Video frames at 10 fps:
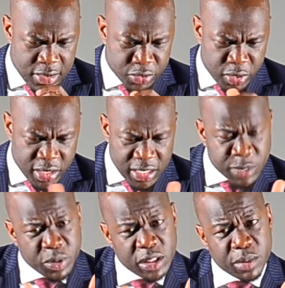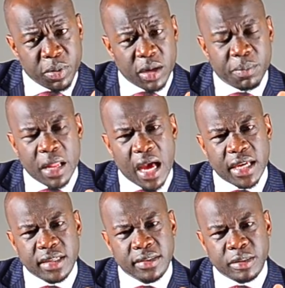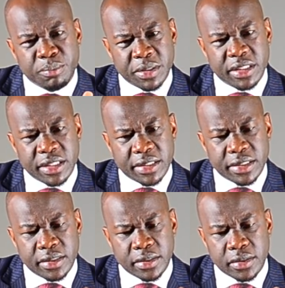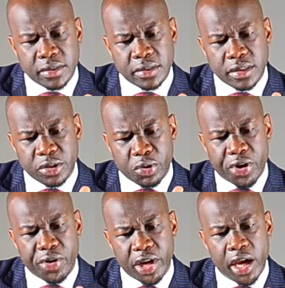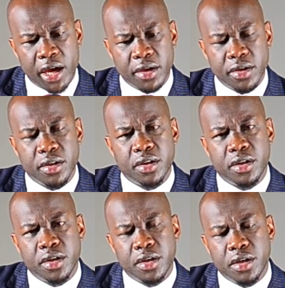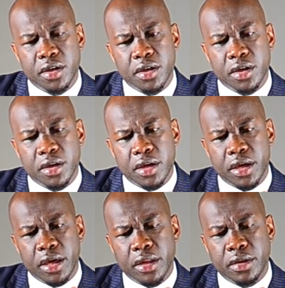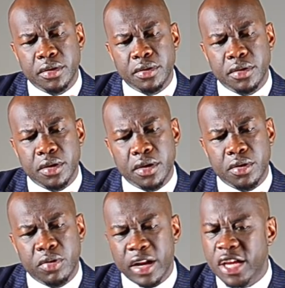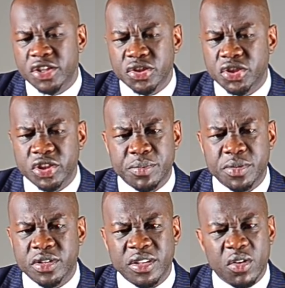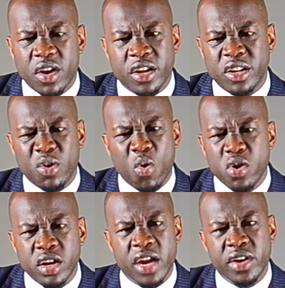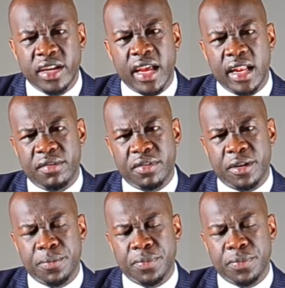So I think this principle applies in business, in your career, in relationships, and in ordinary day living.